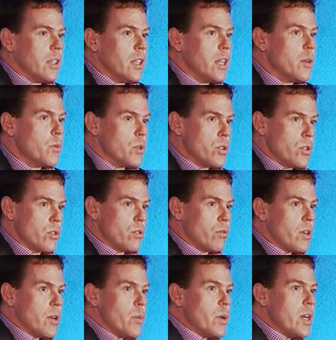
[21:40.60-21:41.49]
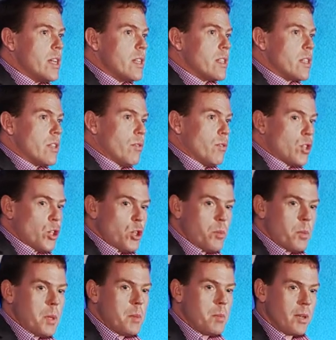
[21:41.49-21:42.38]
It was three weeks of
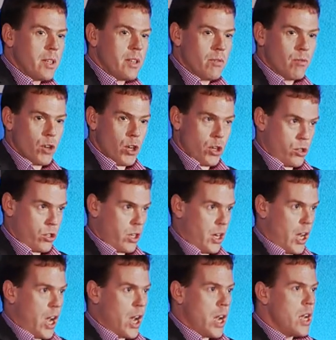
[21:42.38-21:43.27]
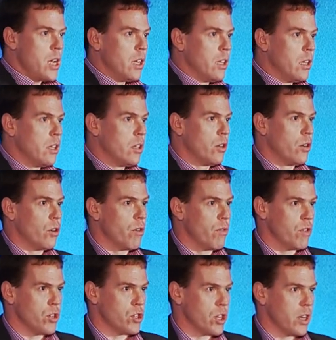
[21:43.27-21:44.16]
two people in Virtual Eye, who are a
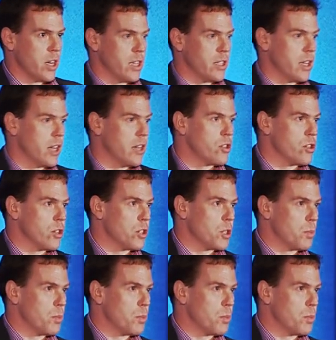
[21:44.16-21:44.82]
visualization